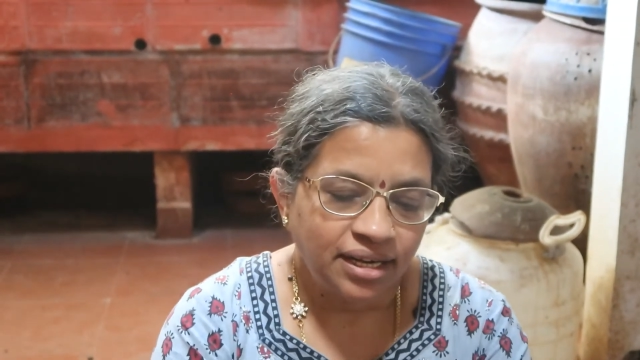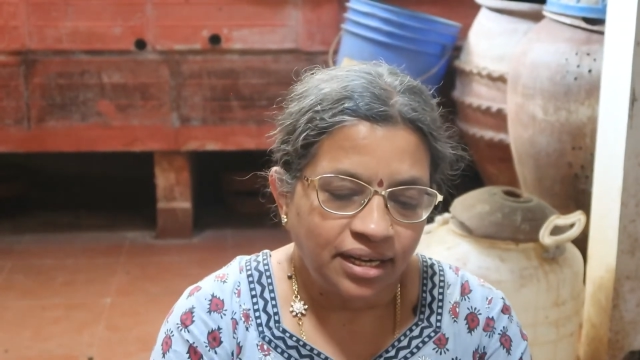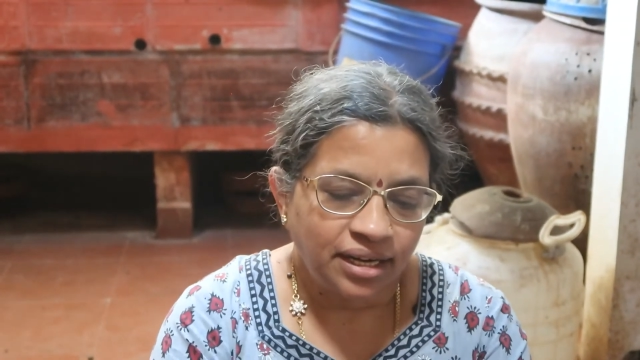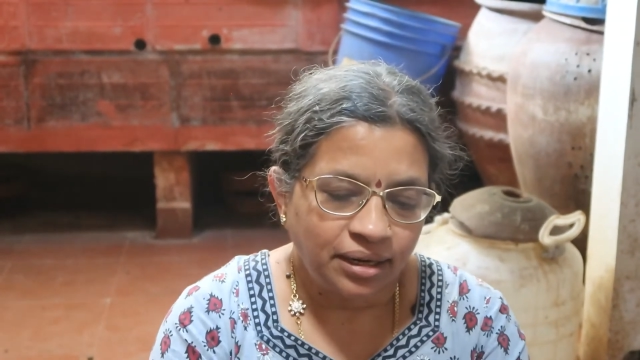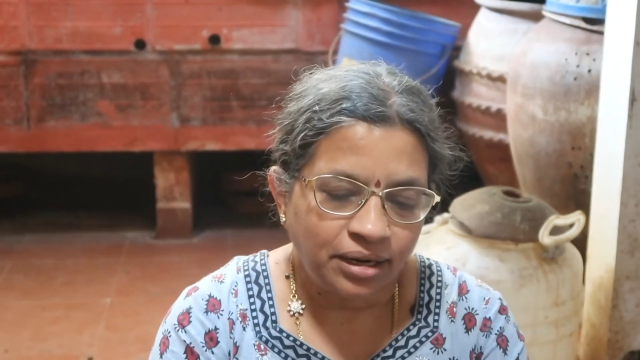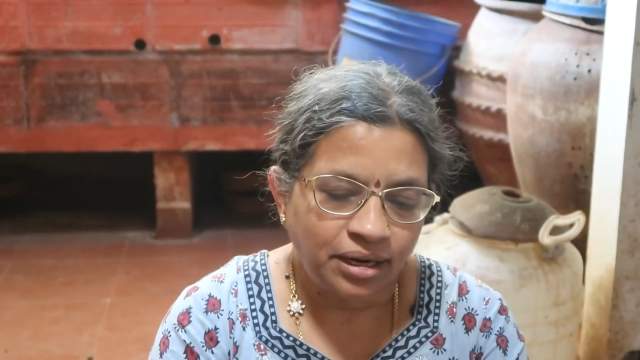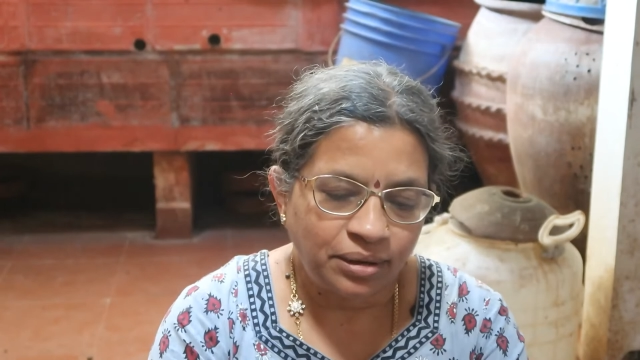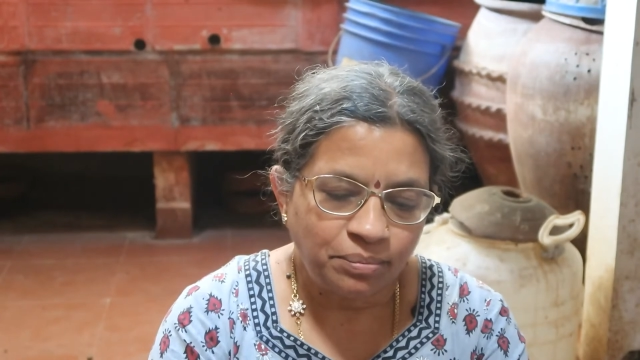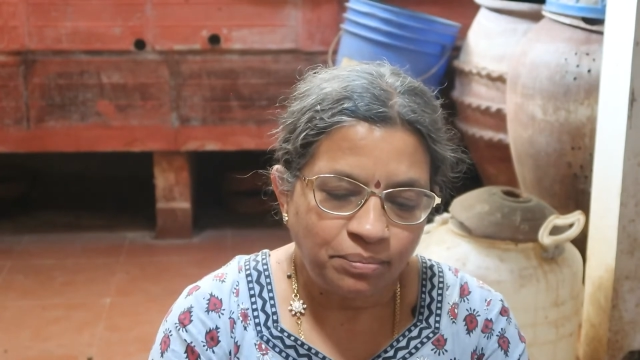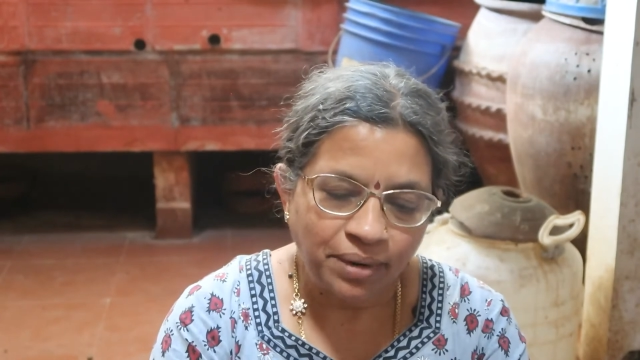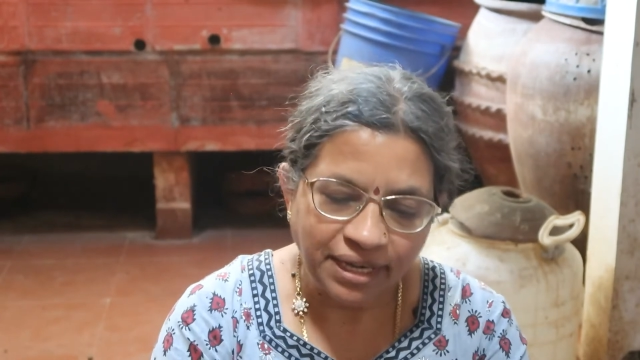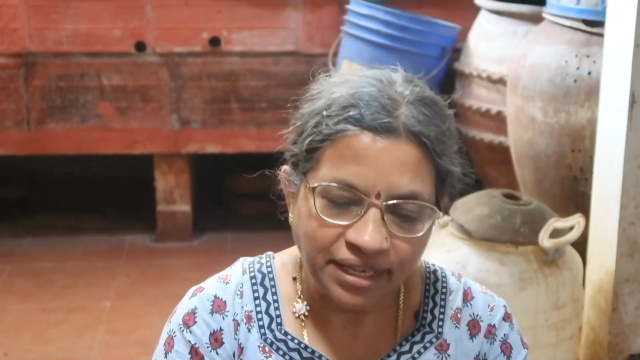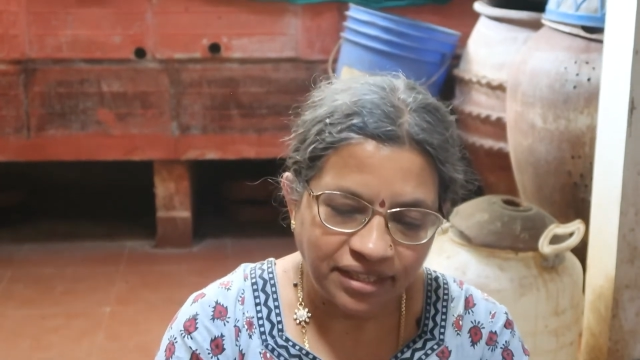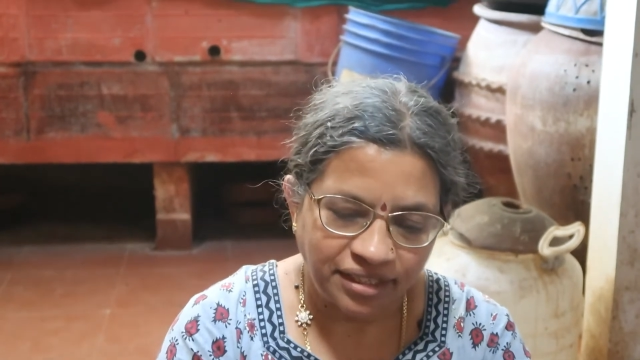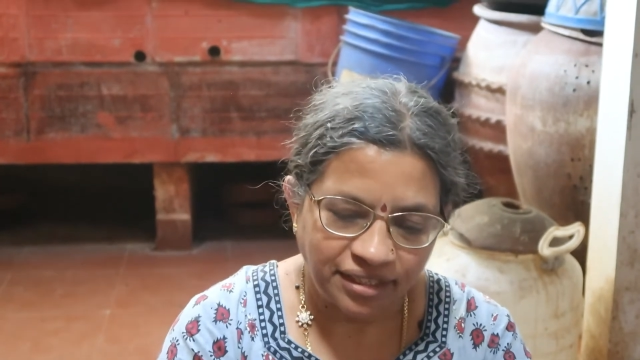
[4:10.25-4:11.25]

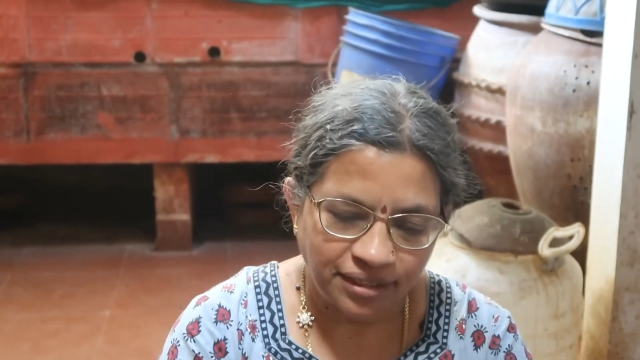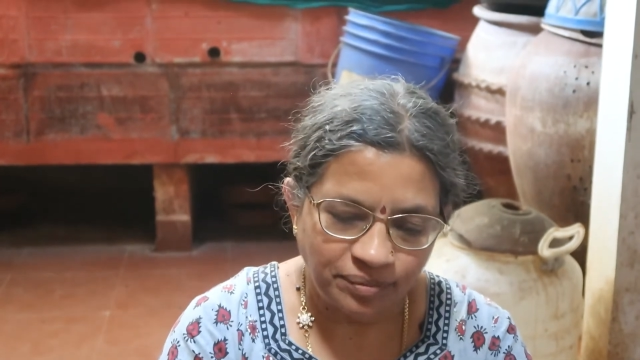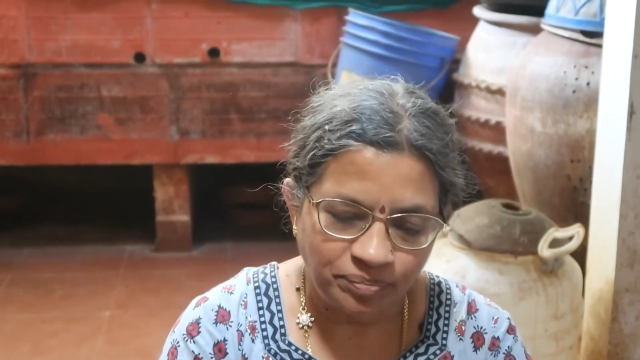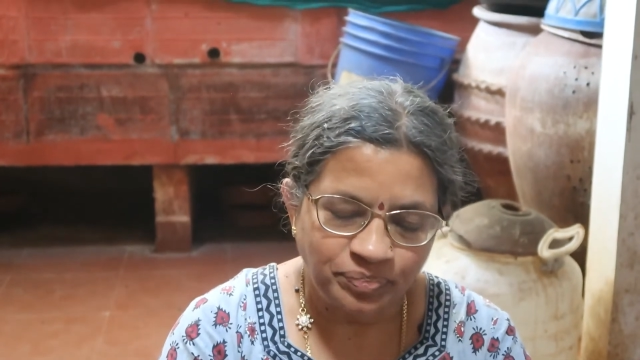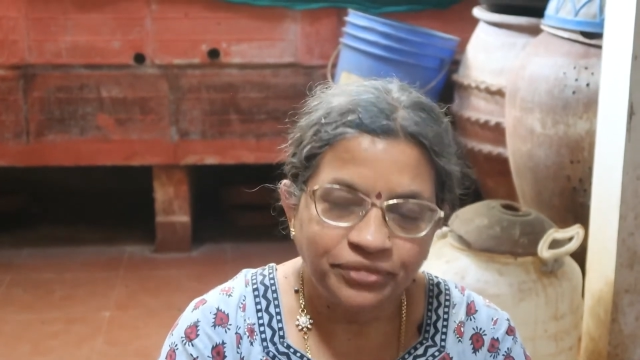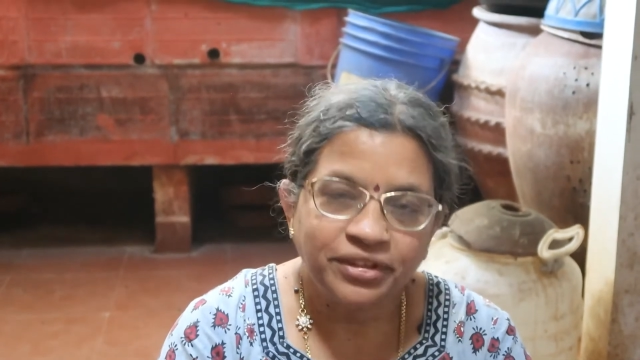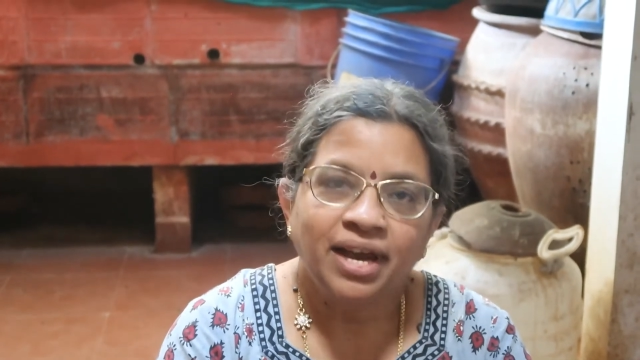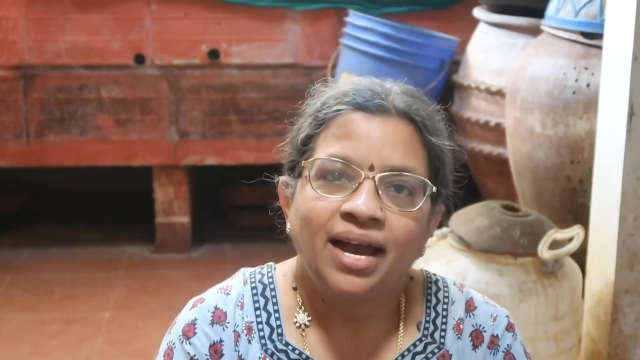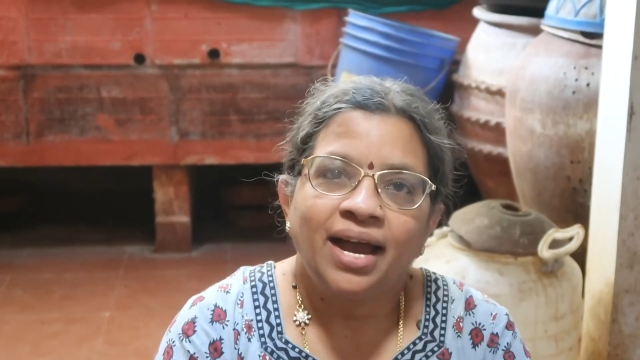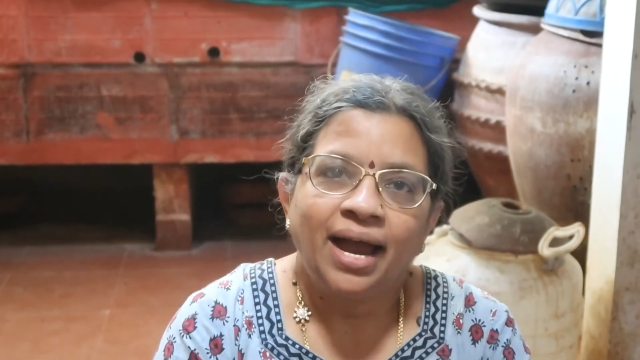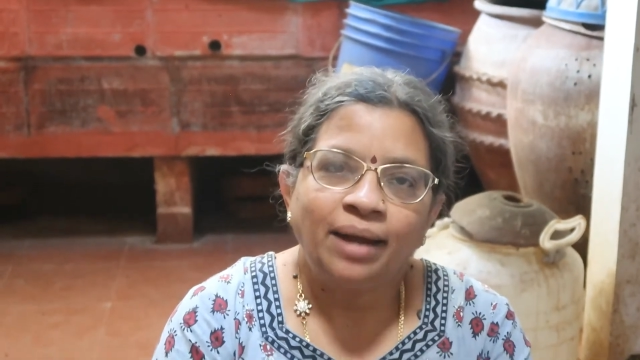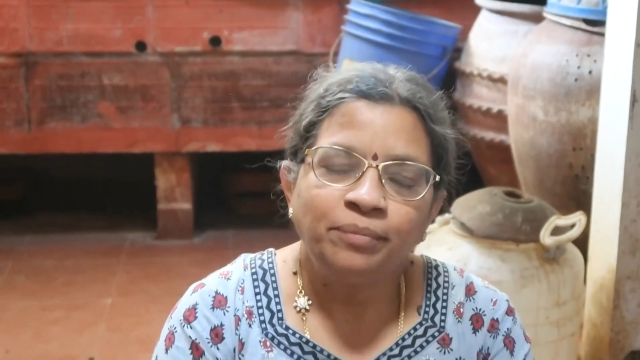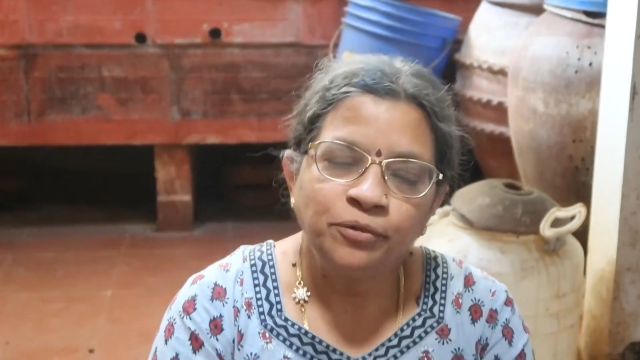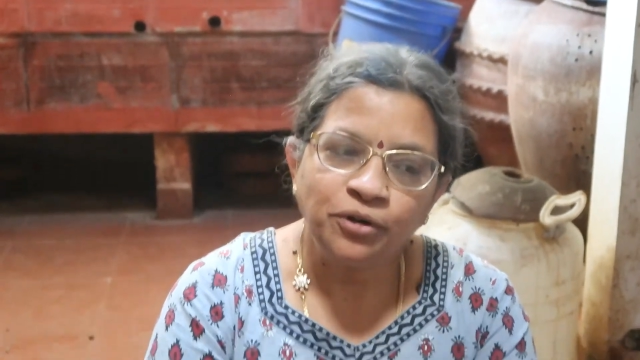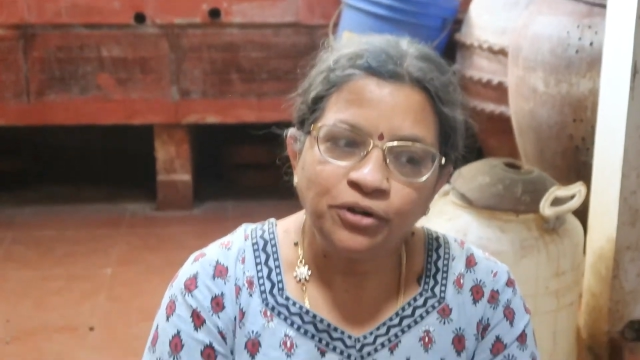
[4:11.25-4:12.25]
but
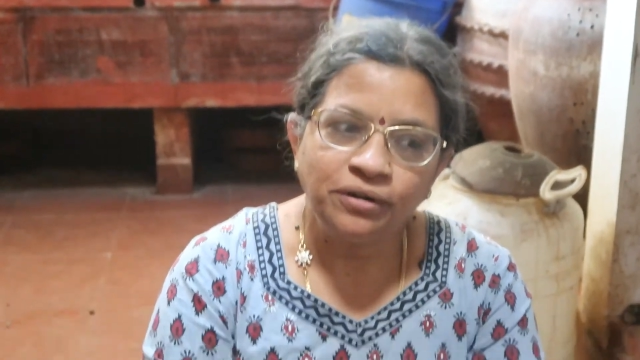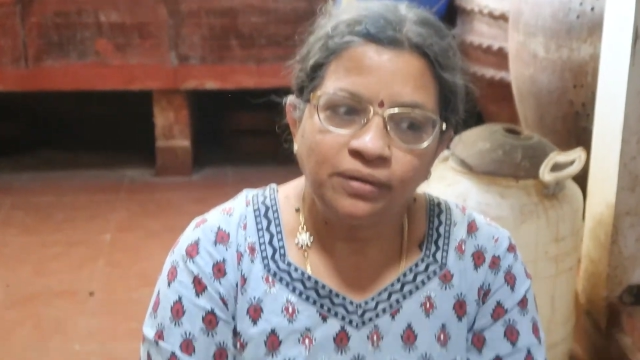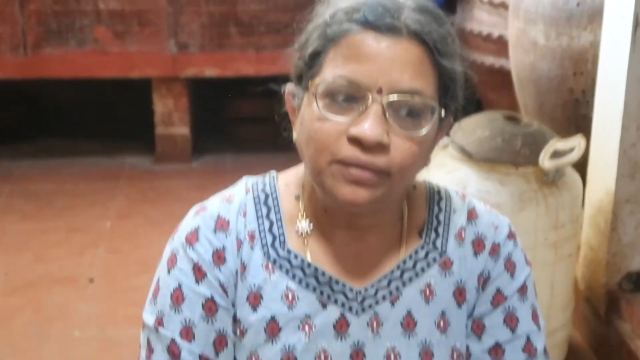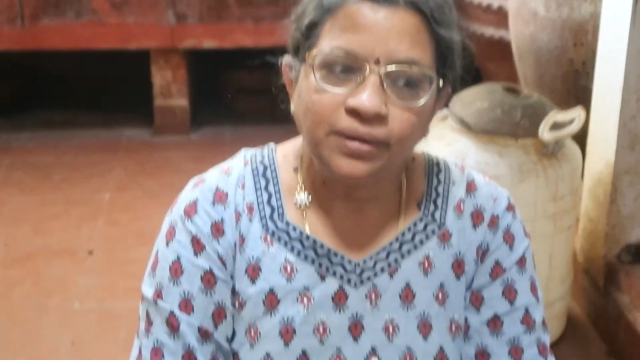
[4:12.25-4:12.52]
I'm going to look